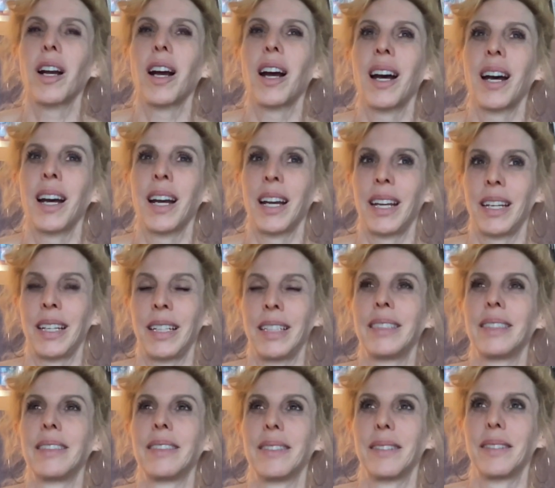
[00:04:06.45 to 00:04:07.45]
I
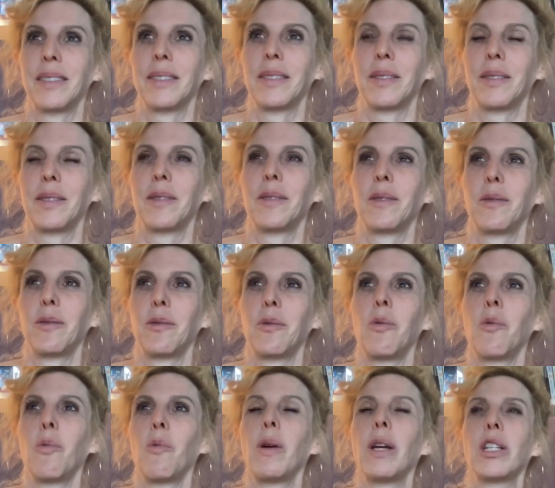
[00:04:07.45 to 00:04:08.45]

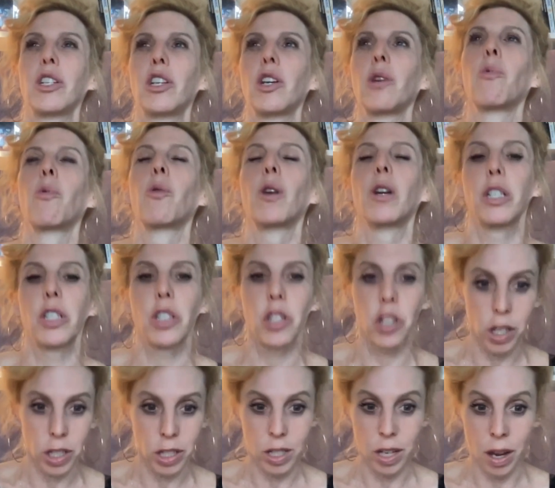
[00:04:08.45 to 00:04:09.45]
wish it weren't
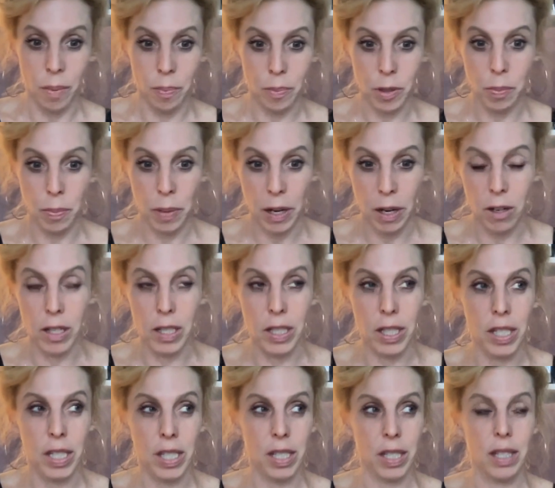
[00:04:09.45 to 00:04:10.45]
just up to
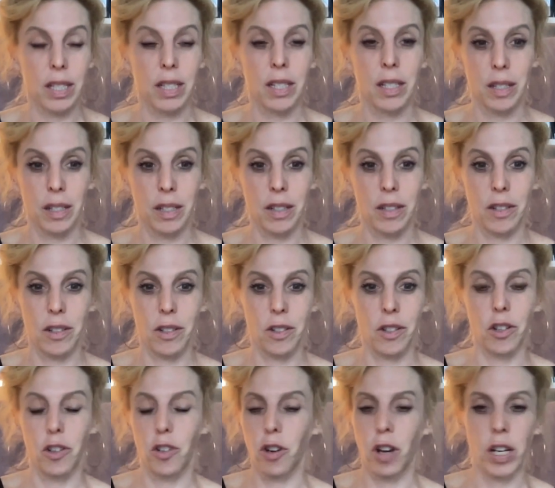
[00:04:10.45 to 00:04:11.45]
parents
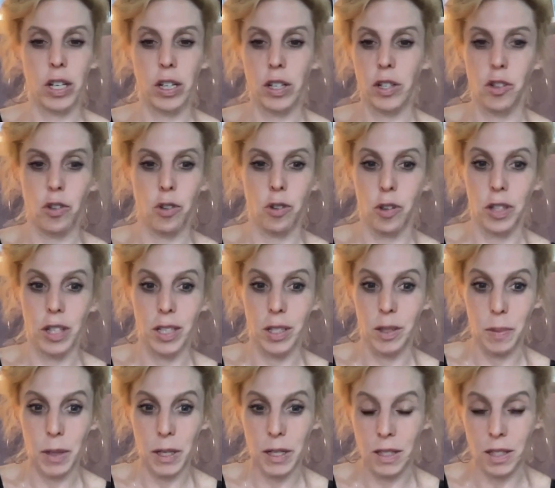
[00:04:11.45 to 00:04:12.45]
to try to control this
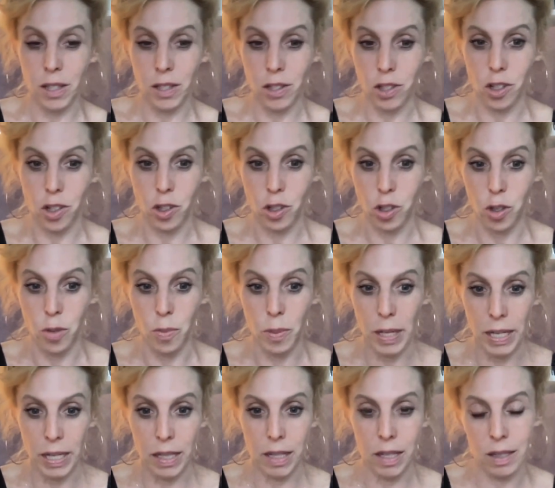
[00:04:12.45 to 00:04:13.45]
because it's just too
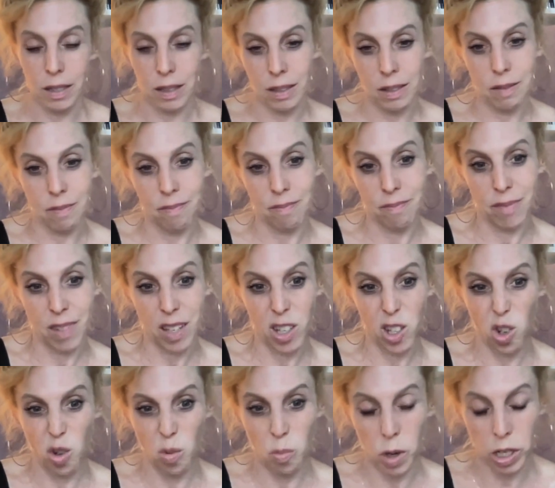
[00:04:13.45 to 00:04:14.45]
big and
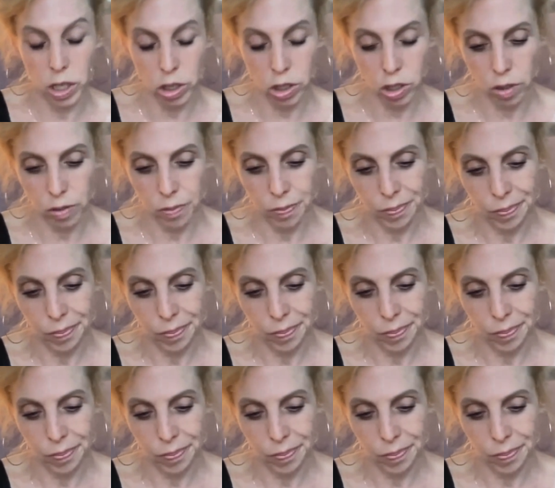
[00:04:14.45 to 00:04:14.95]
too much.